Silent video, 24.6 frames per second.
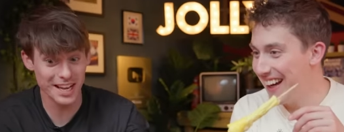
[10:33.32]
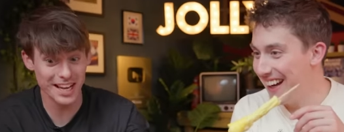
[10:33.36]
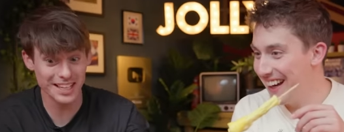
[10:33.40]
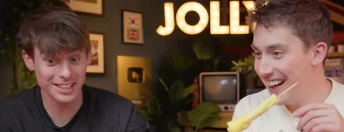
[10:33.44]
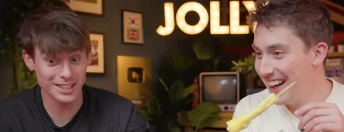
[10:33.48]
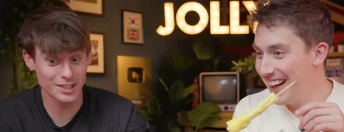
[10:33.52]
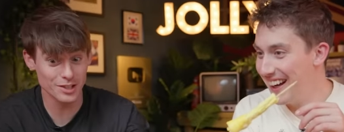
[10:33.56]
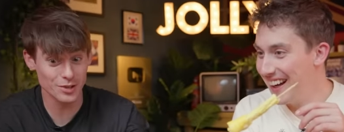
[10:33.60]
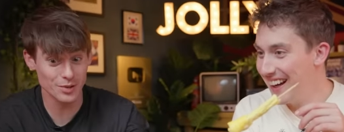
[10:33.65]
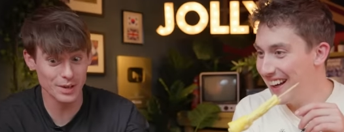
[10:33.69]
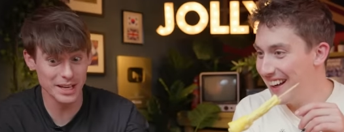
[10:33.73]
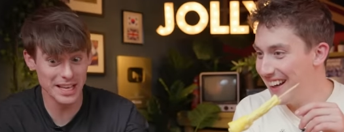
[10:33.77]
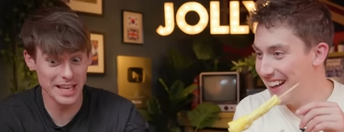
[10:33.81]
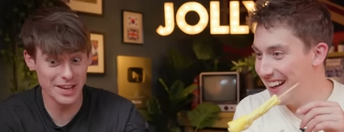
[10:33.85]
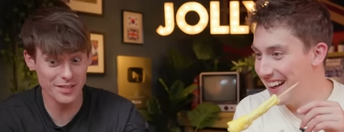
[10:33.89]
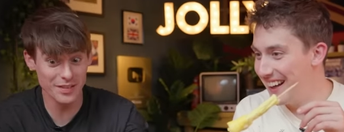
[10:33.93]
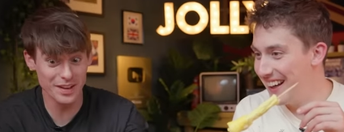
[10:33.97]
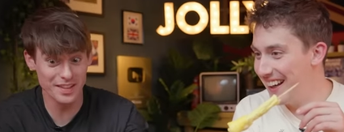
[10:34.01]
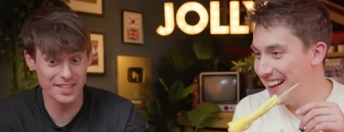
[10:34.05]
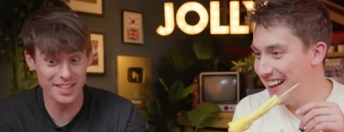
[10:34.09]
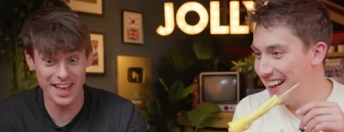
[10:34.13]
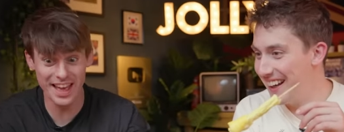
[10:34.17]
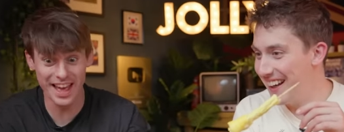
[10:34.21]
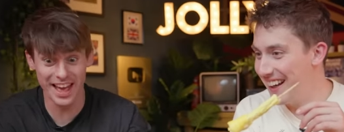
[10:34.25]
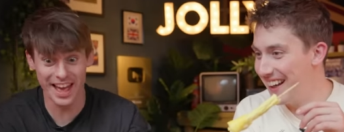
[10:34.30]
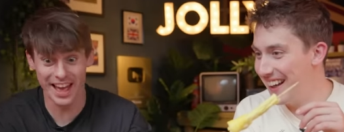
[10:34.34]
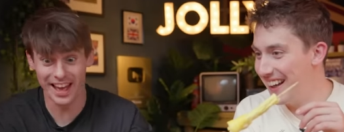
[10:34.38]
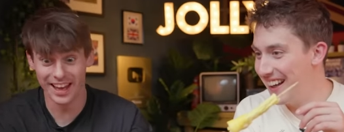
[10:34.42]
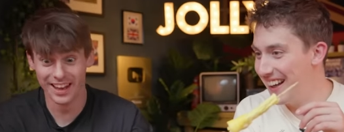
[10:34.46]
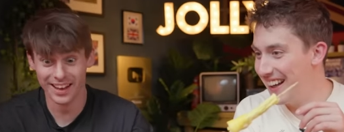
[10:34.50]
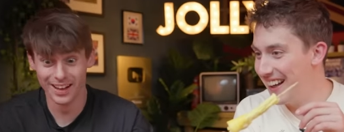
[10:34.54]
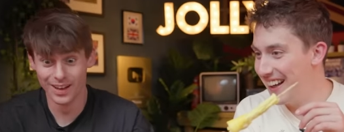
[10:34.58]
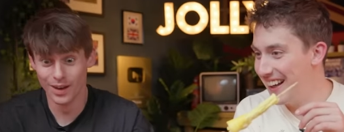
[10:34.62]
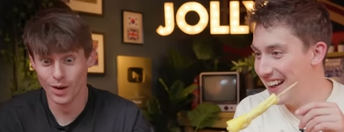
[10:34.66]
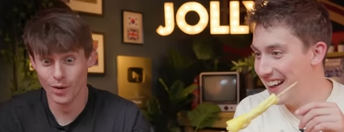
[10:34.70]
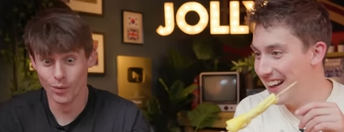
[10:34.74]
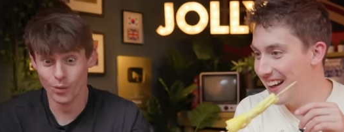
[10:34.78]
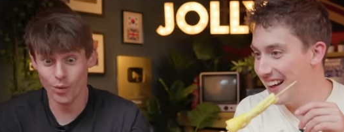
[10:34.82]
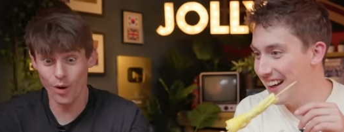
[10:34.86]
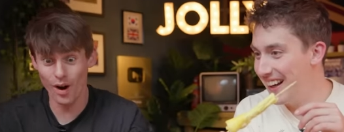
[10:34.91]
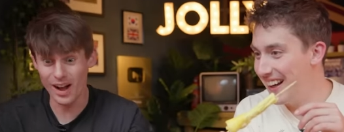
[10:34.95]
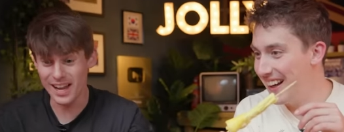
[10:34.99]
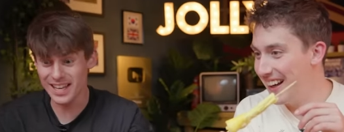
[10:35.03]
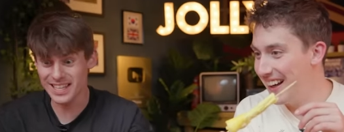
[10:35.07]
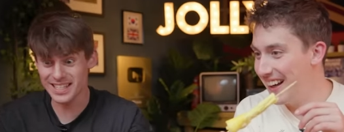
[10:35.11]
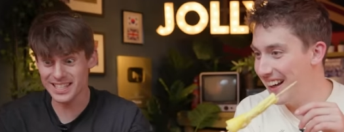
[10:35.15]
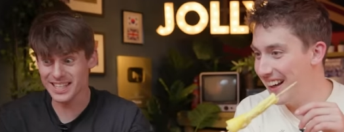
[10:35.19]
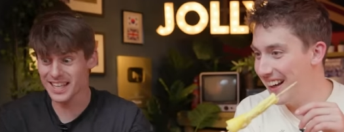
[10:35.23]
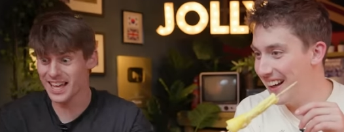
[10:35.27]
Speaker 1: egg did you leave in there?
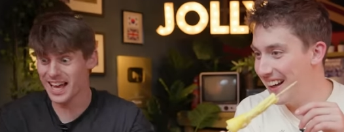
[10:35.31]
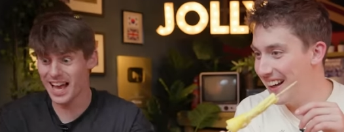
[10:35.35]
What is